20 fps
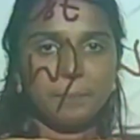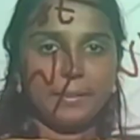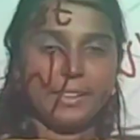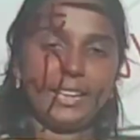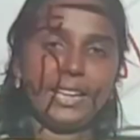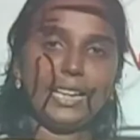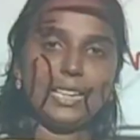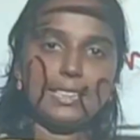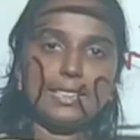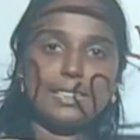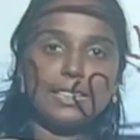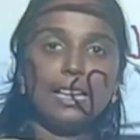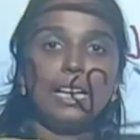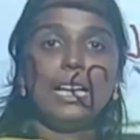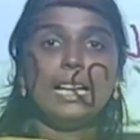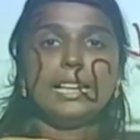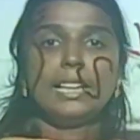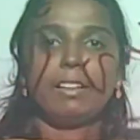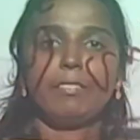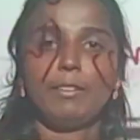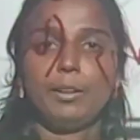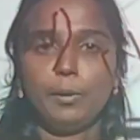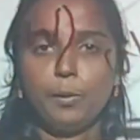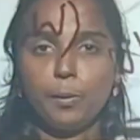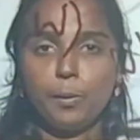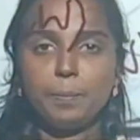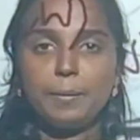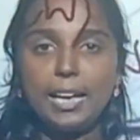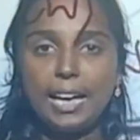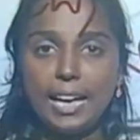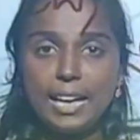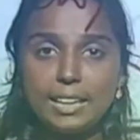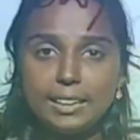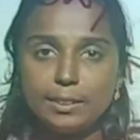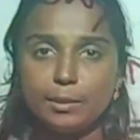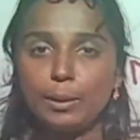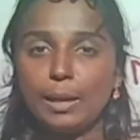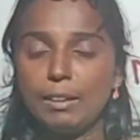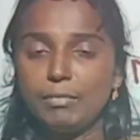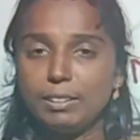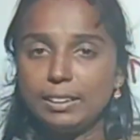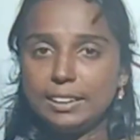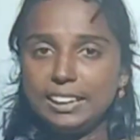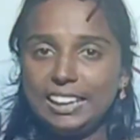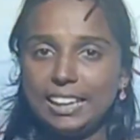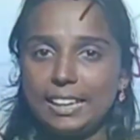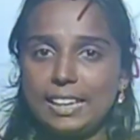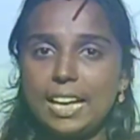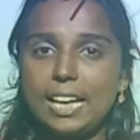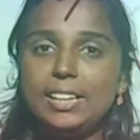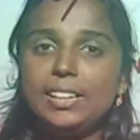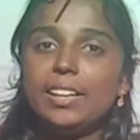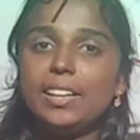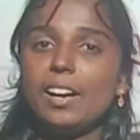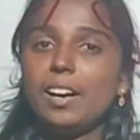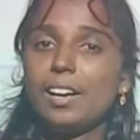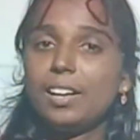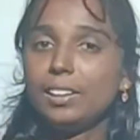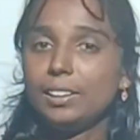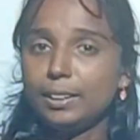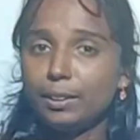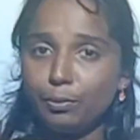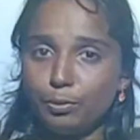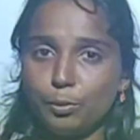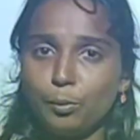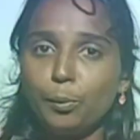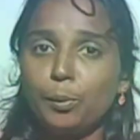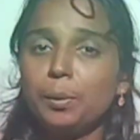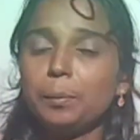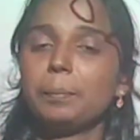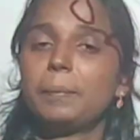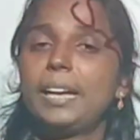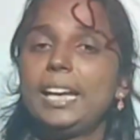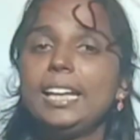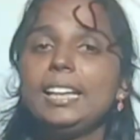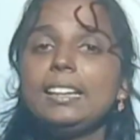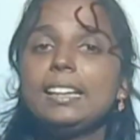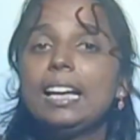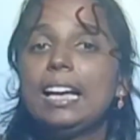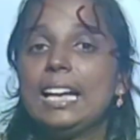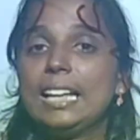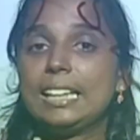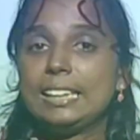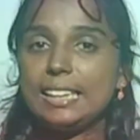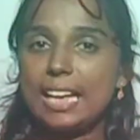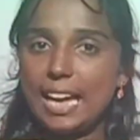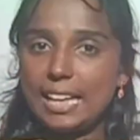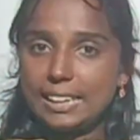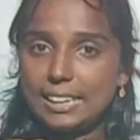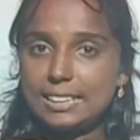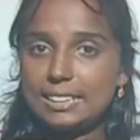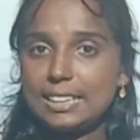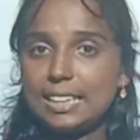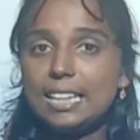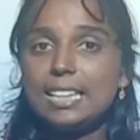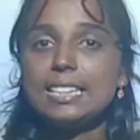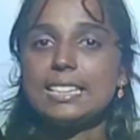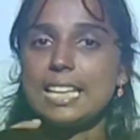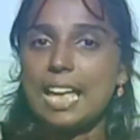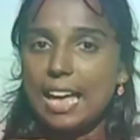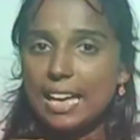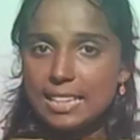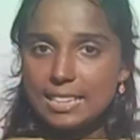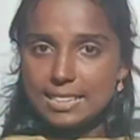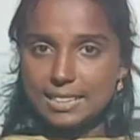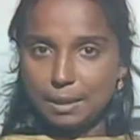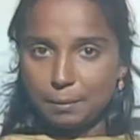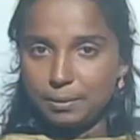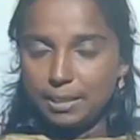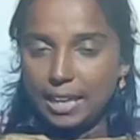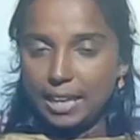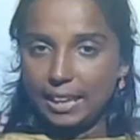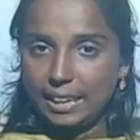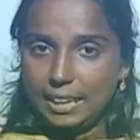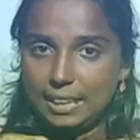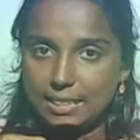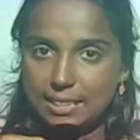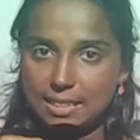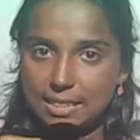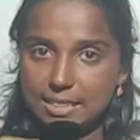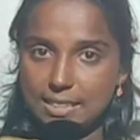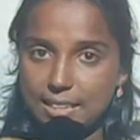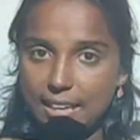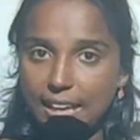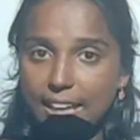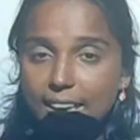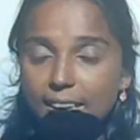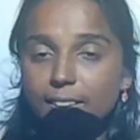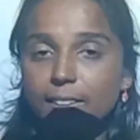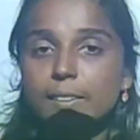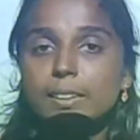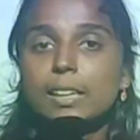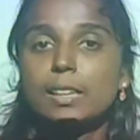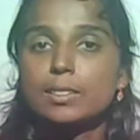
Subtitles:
Yes. Now I hope that you have a clear idea on the four main directions and sub-directions, right?